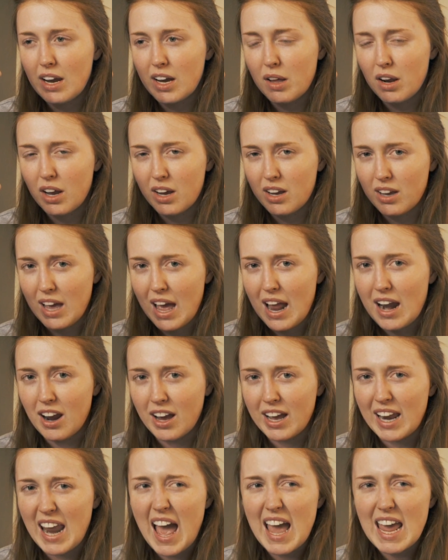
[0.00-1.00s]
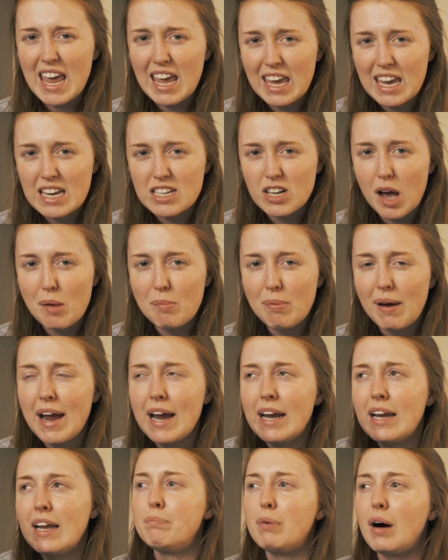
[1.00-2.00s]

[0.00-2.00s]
like an achy type pain.